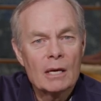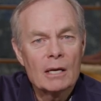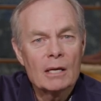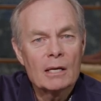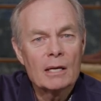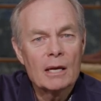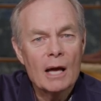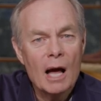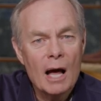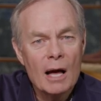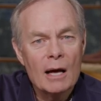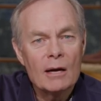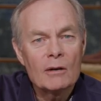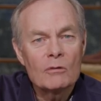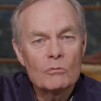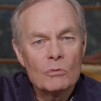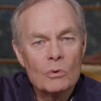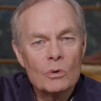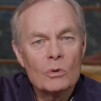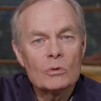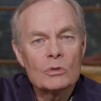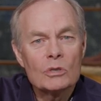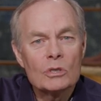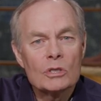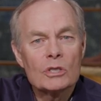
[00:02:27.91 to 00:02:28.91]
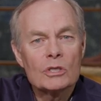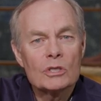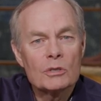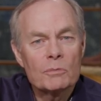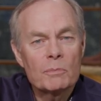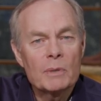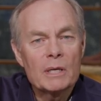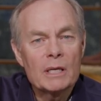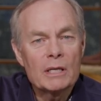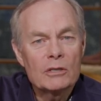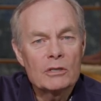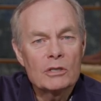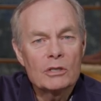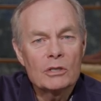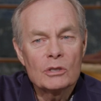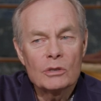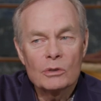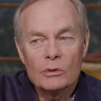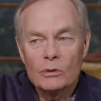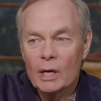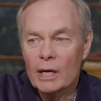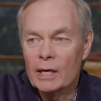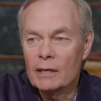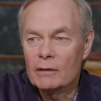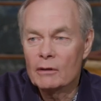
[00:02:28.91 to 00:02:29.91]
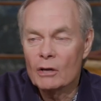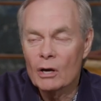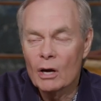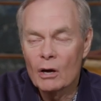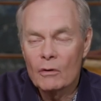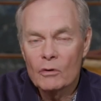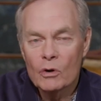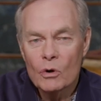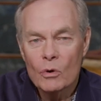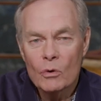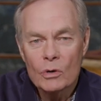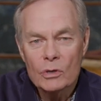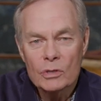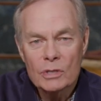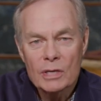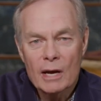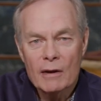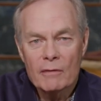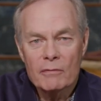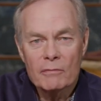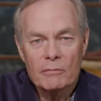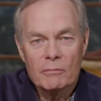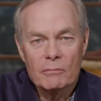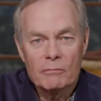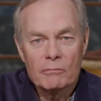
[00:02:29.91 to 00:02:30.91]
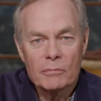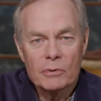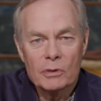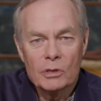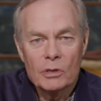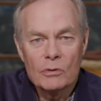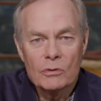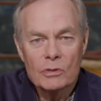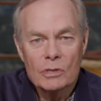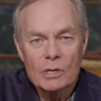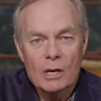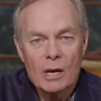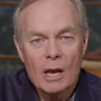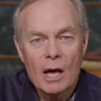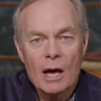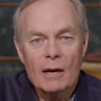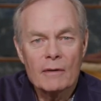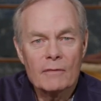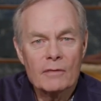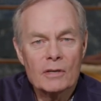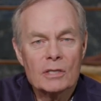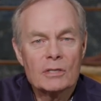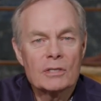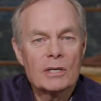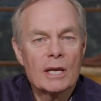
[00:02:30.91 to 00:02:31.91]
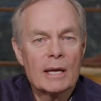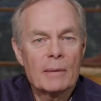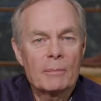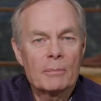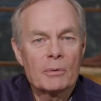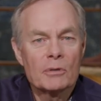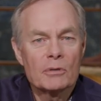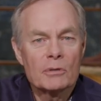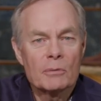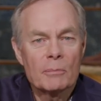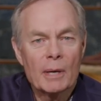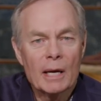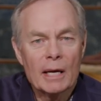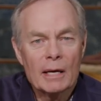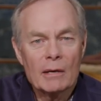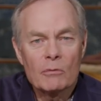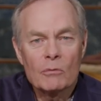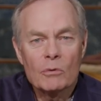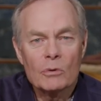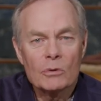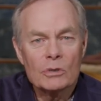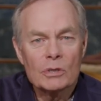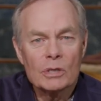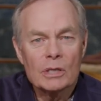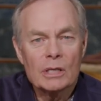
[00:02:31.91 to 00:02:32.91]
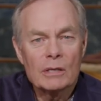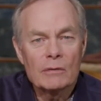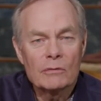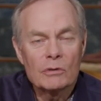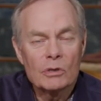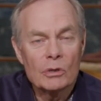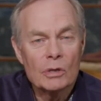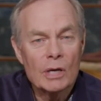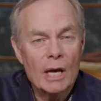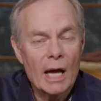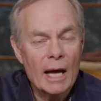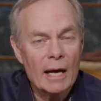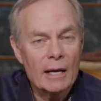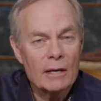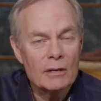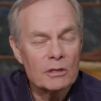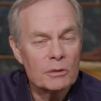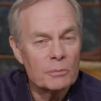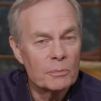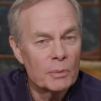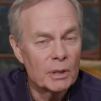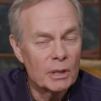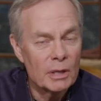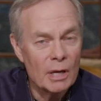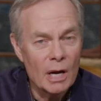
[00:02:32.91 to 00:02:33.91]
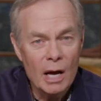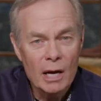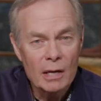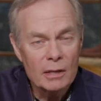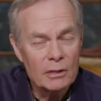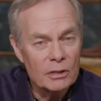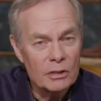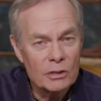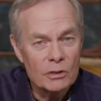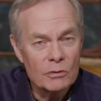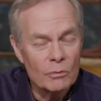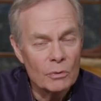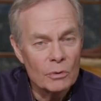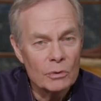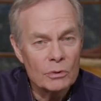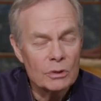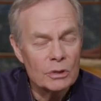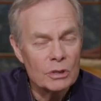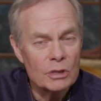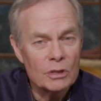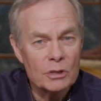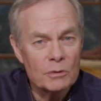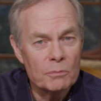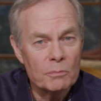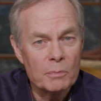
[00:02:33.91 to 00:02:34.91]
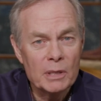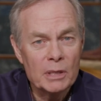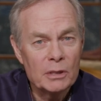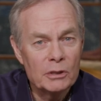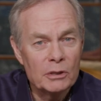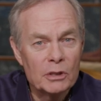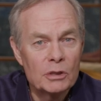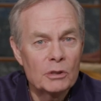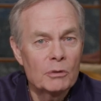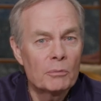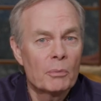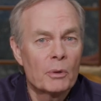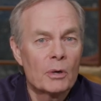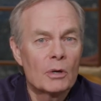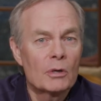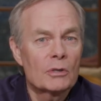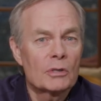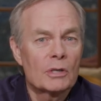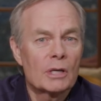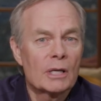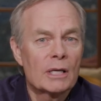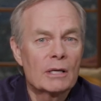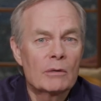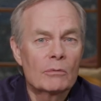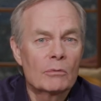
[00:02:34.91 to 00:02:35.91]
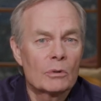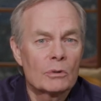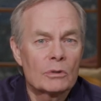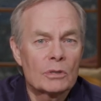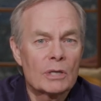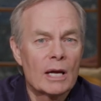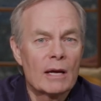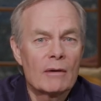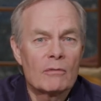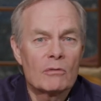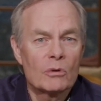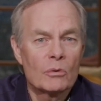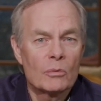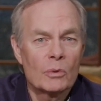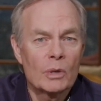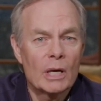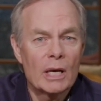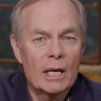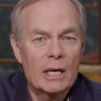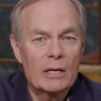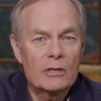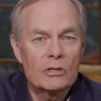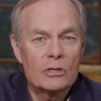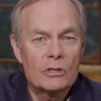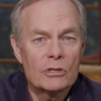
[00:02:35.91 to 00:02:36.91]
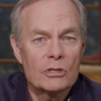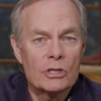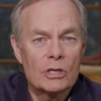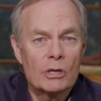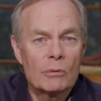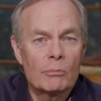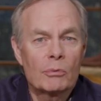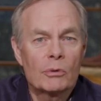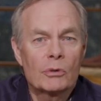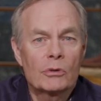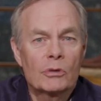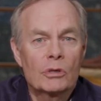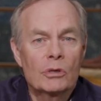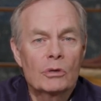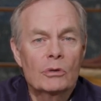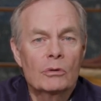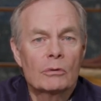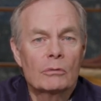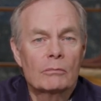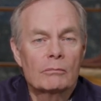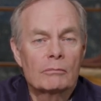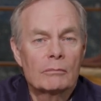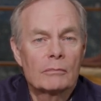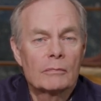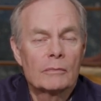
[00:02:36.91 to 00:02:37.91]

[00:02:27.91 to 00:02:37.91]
God wants to speak to you. And of course, I've used a lot of examples about He wants to give you guidance, but God just wants to speak to you personally. He wants to have a relationship with you.